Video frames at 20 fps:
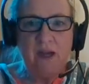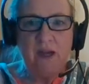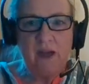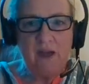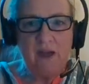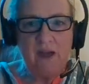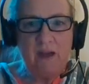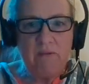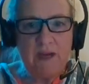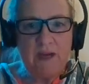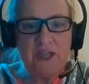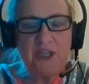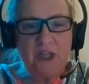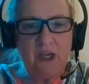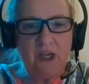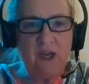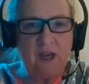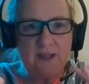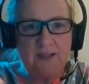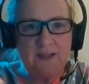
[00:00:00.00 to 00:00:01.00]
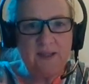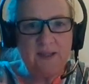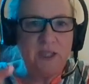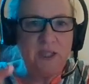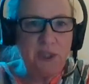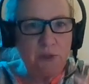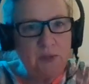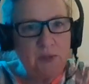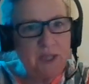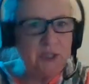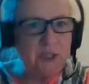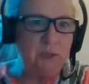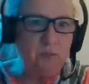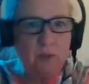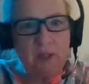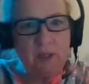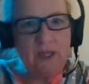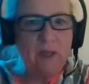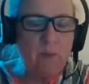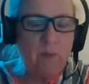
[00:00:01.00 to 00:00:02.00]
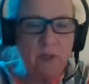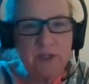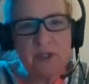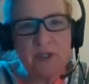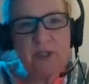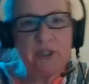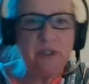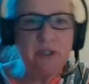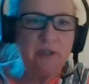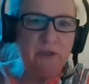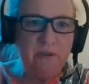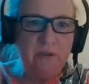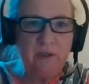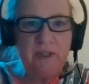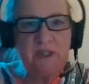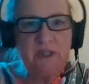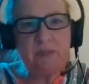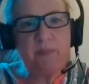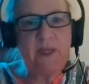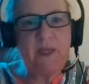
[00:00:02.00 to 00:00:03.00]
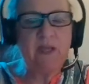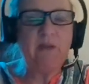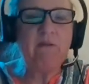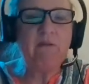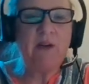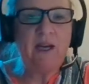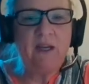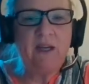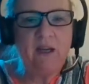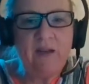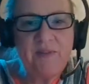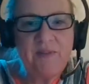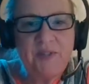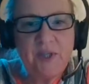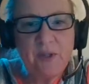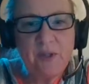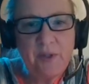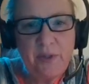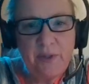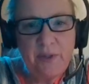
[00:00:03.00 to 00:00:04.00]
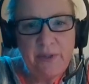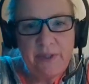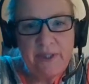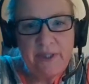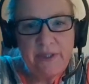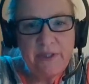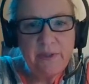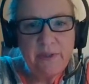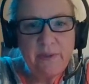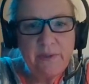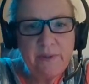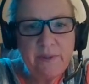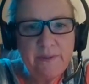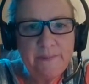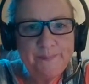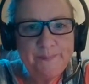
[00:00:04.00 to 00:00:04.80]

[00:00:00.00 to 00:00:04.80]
uh, rationalize the situation to work out what to do and to be a great livestock herding dog.